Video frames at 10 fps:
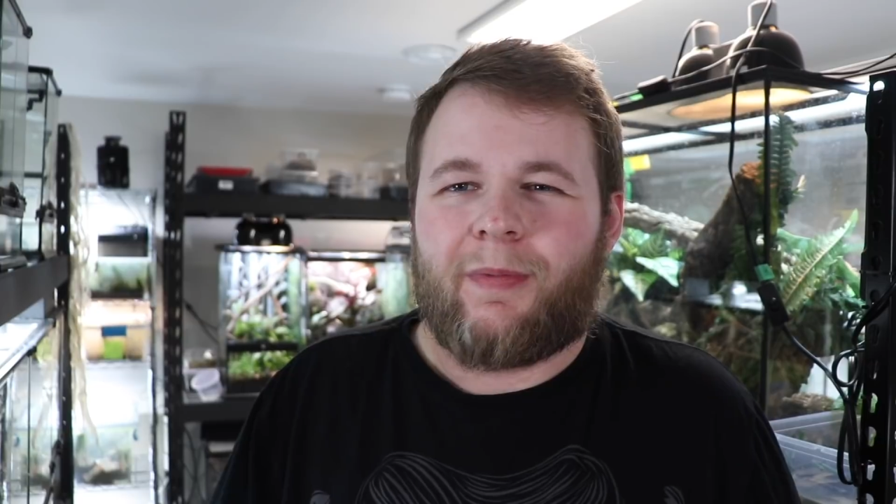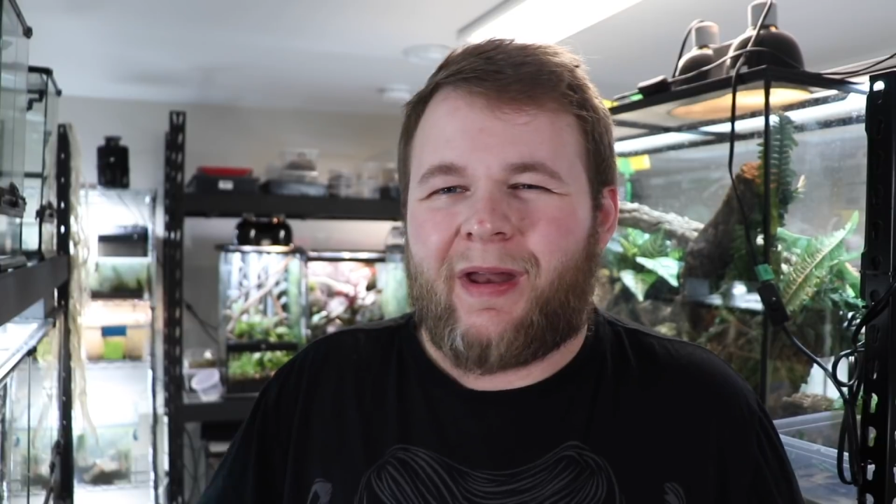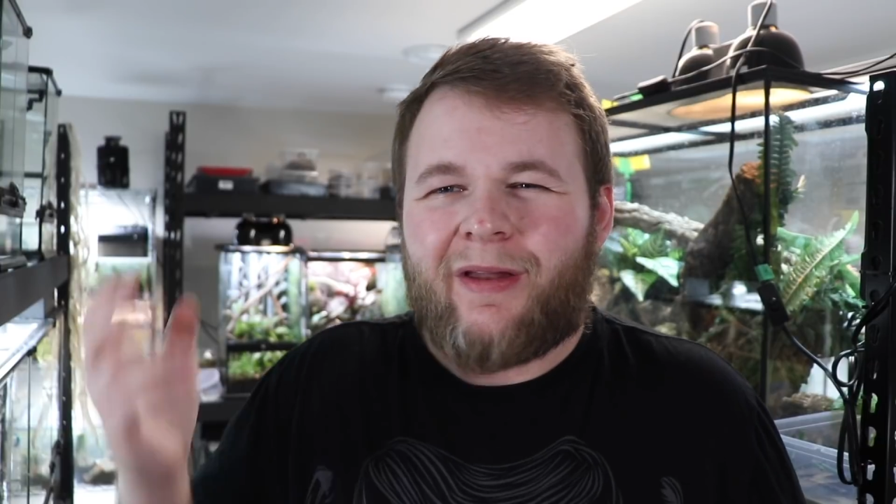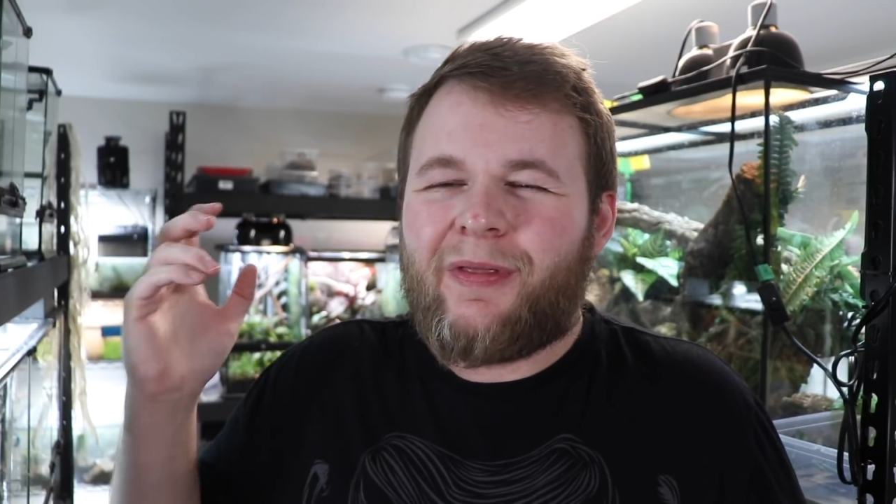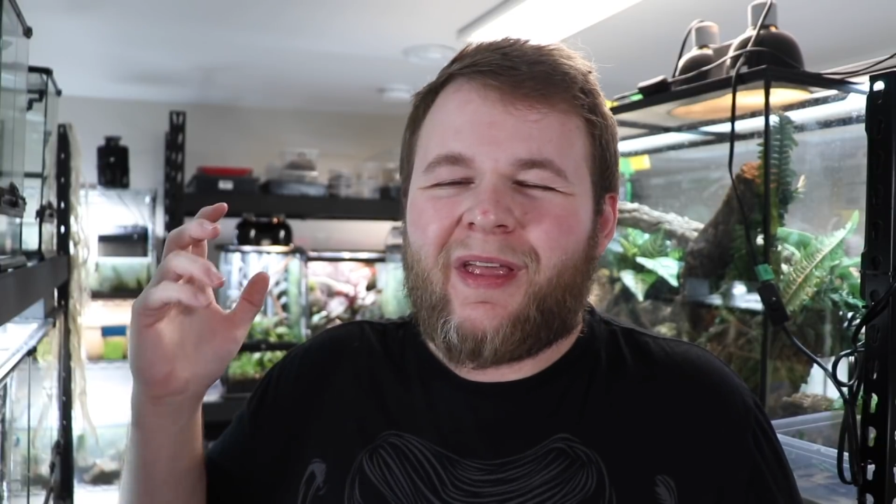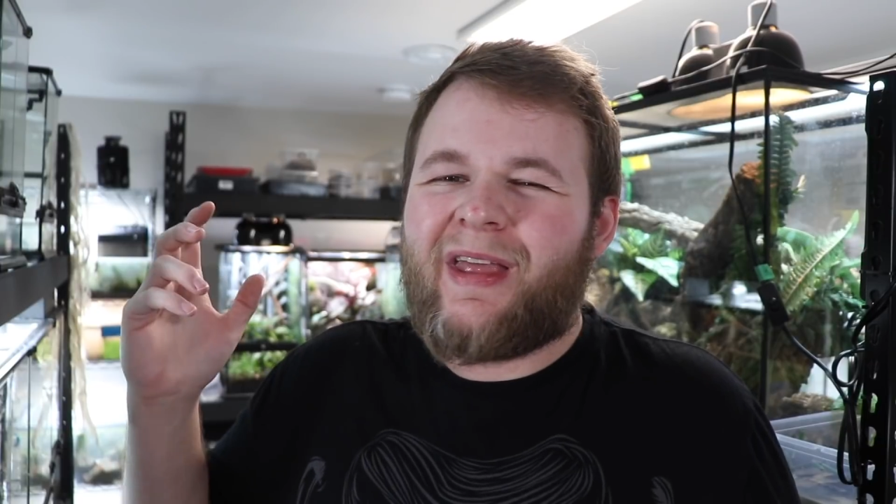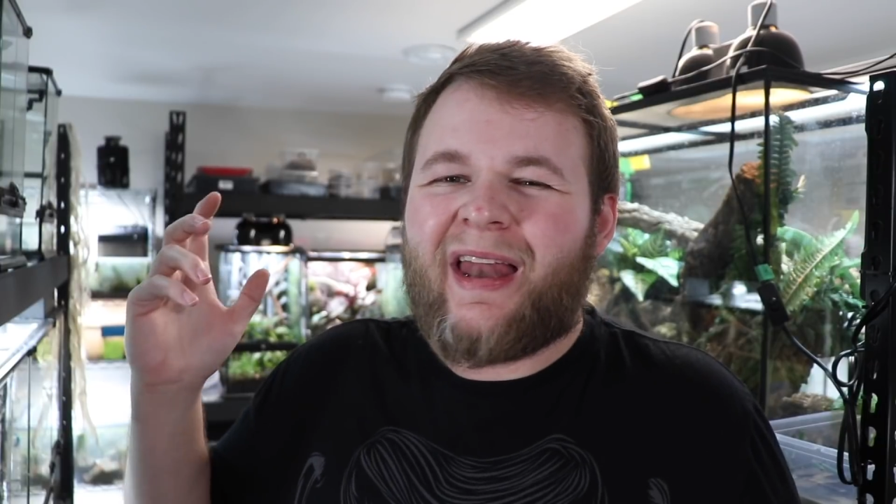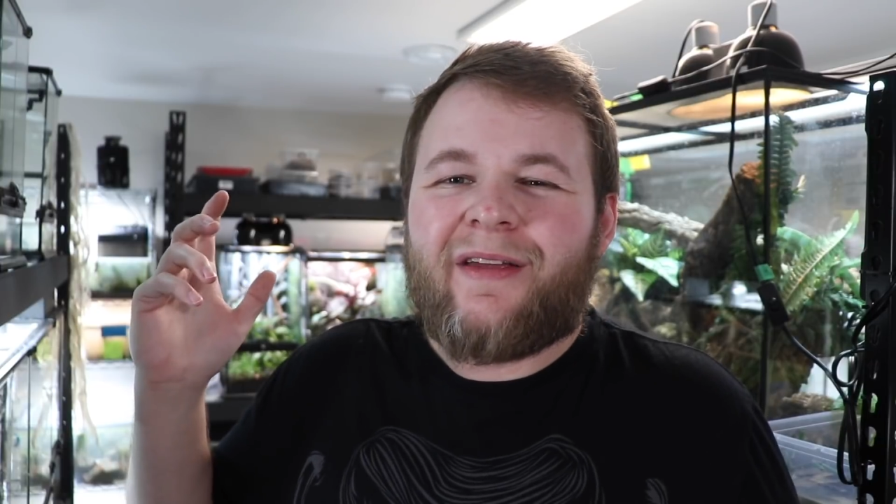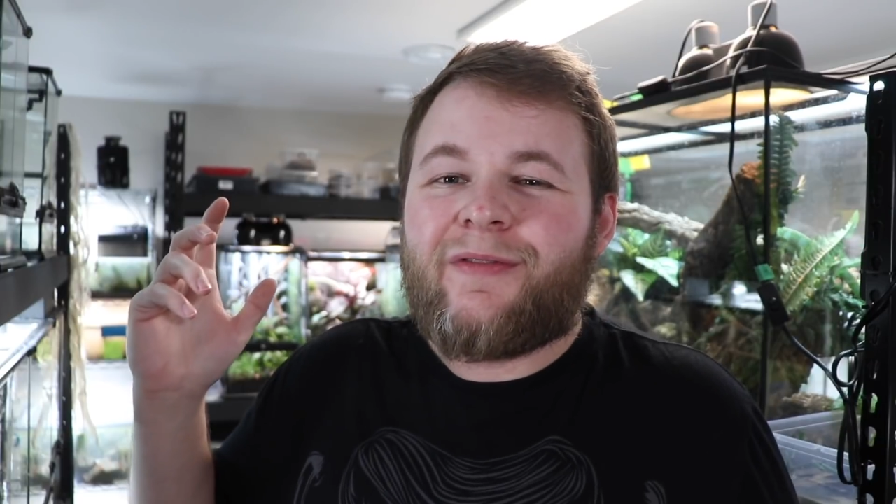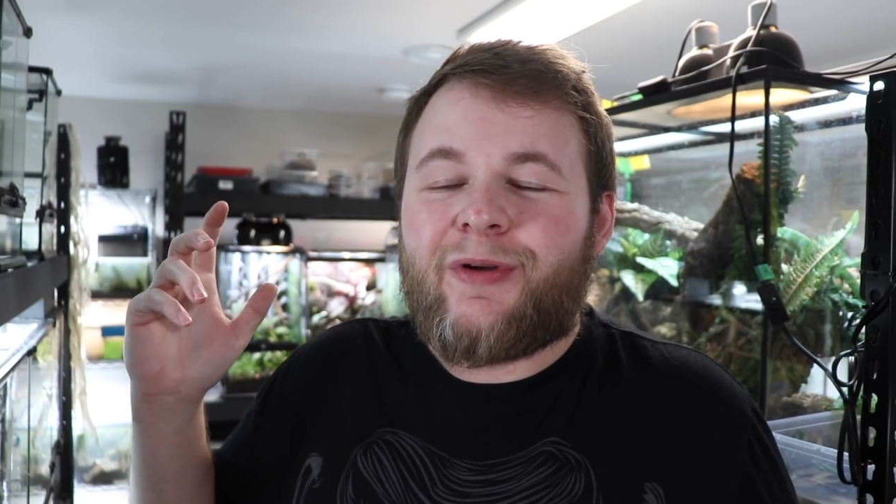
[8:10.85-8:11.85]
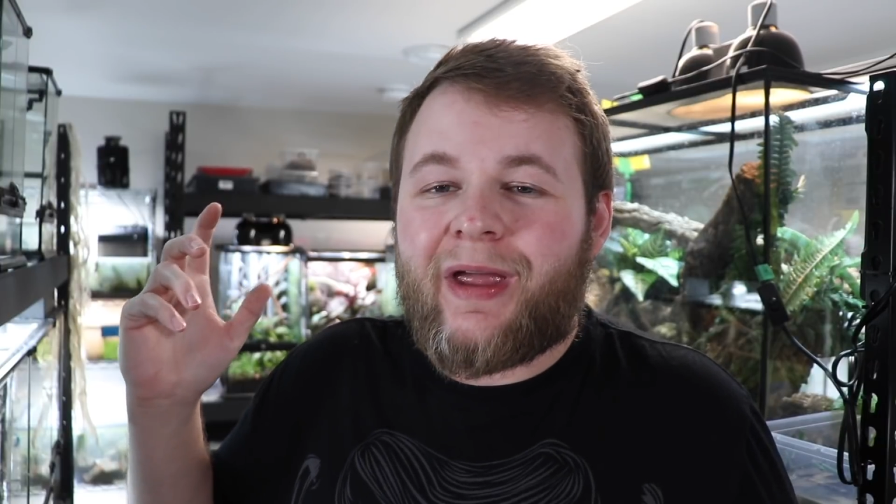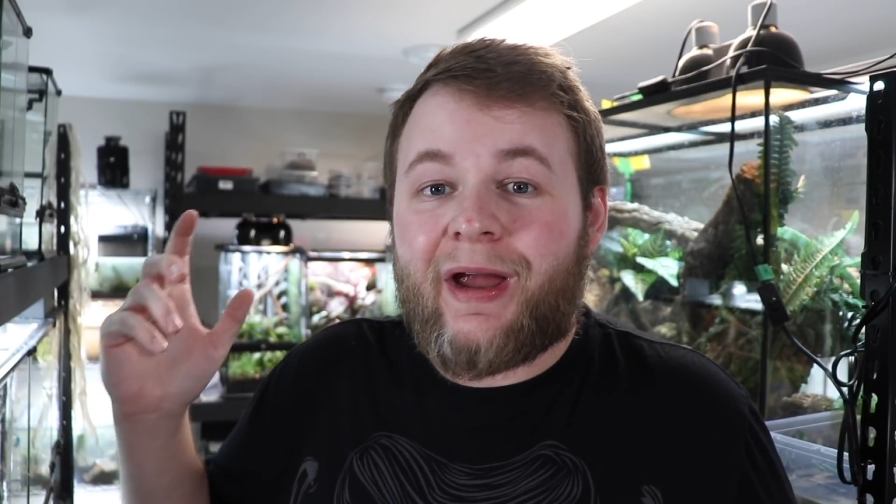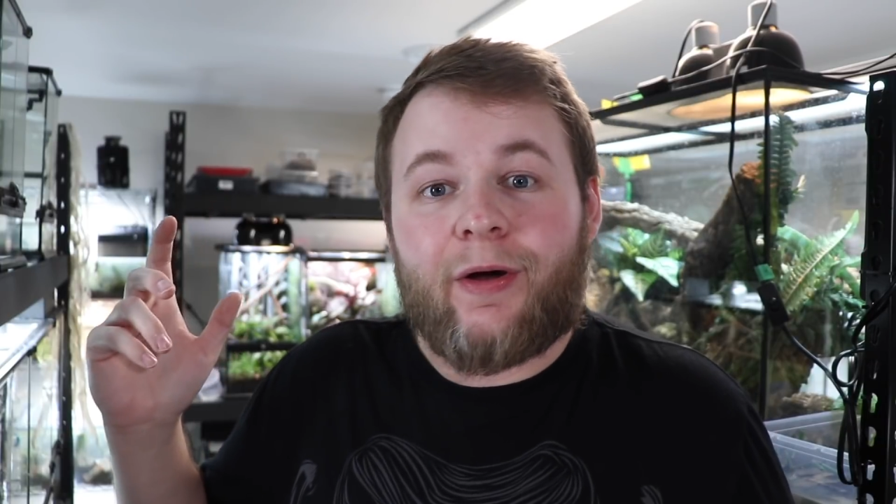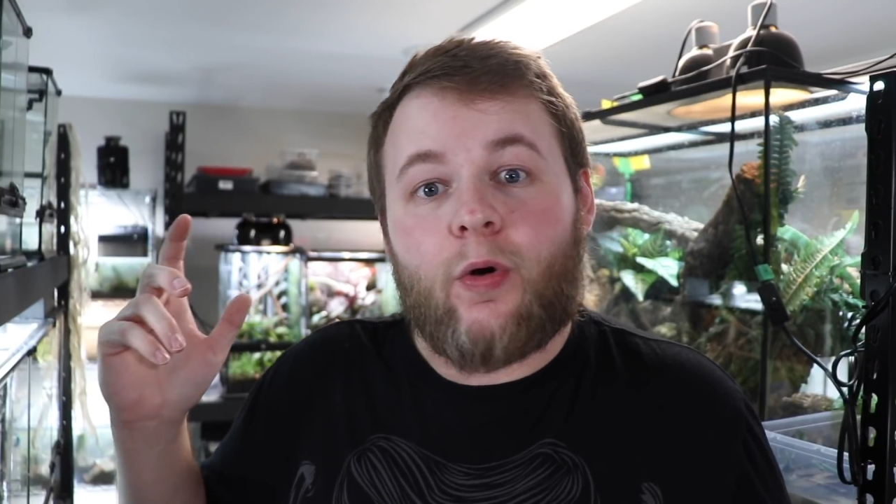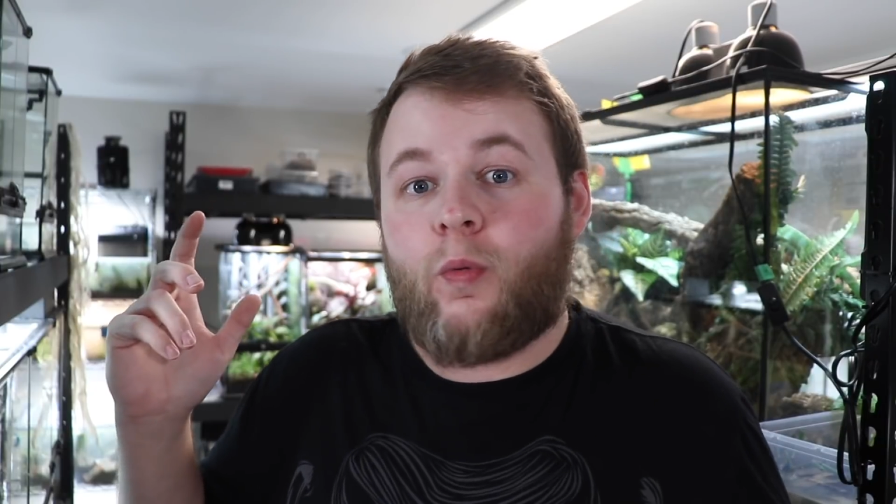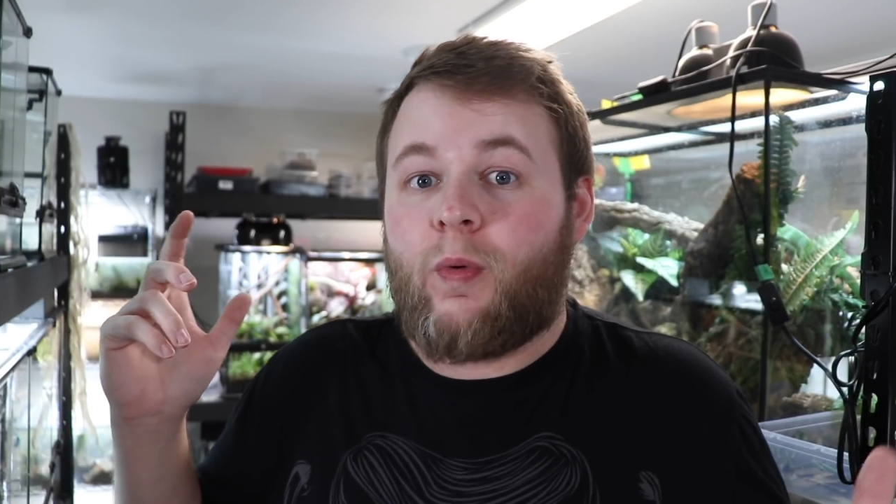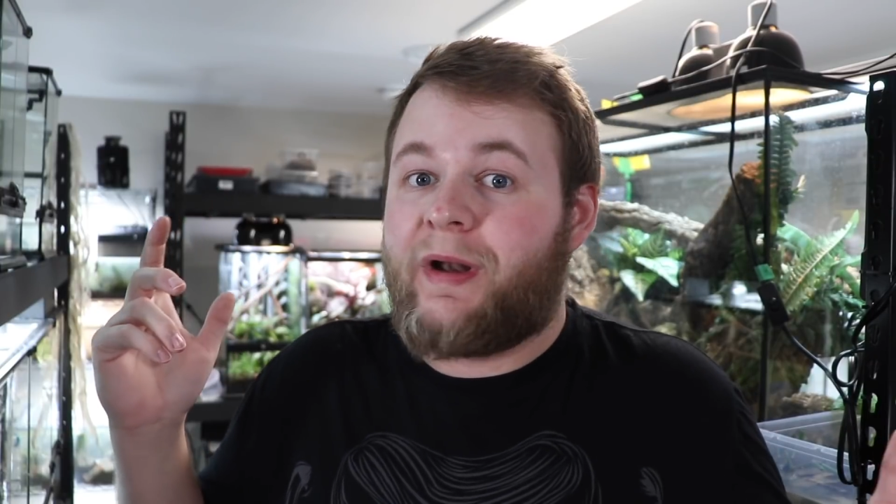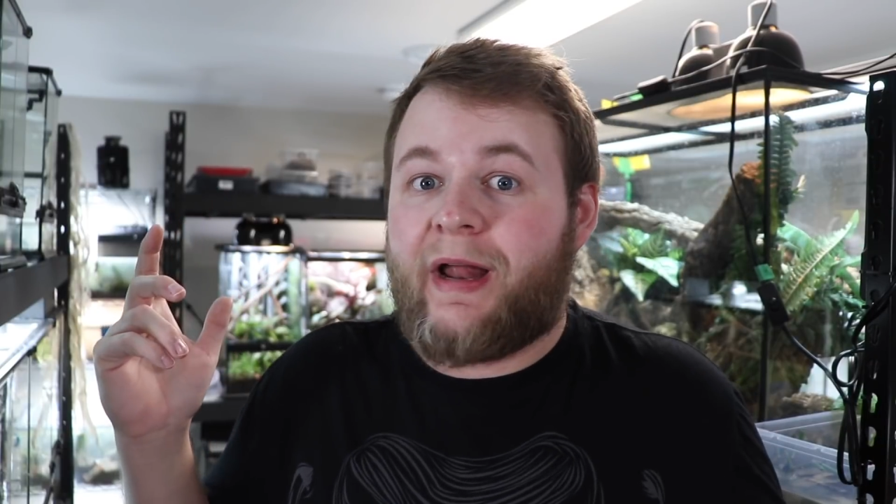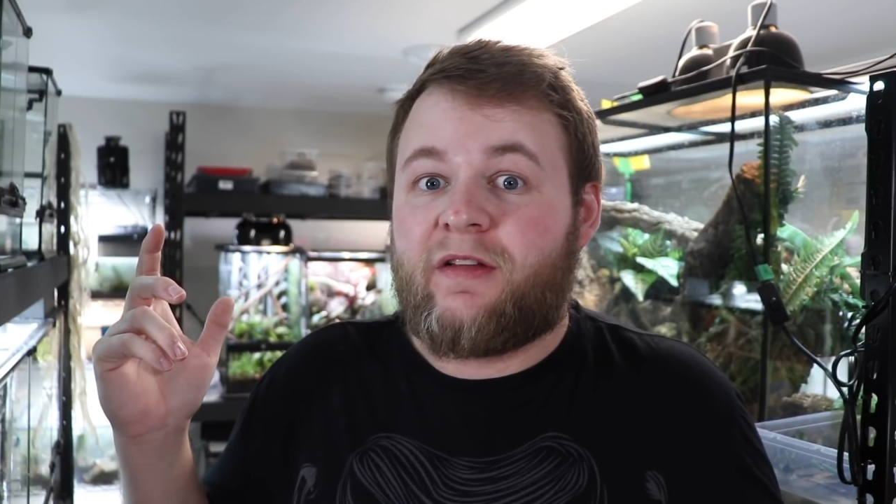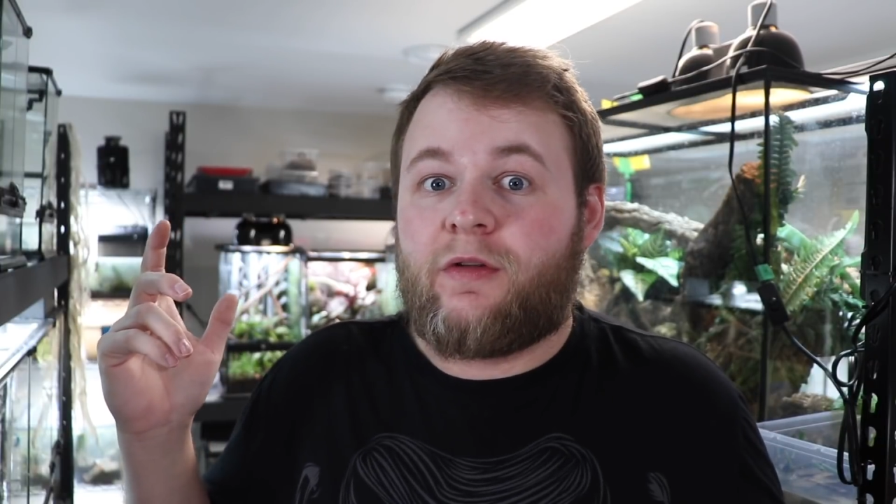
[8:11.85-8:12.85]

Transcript: but I don't think any of you care what it has